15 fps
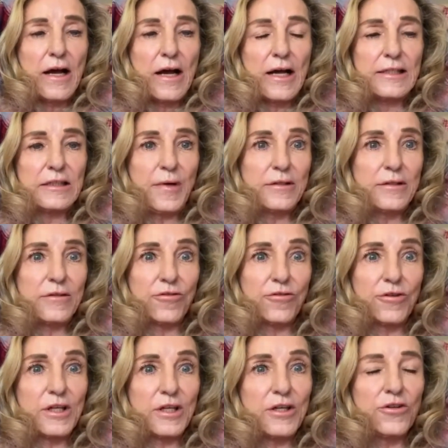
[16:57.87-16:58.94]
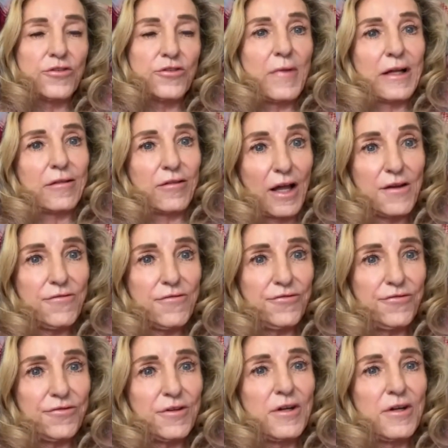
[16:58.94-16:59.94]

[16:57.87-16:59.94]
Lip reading: I spent 30 years of my life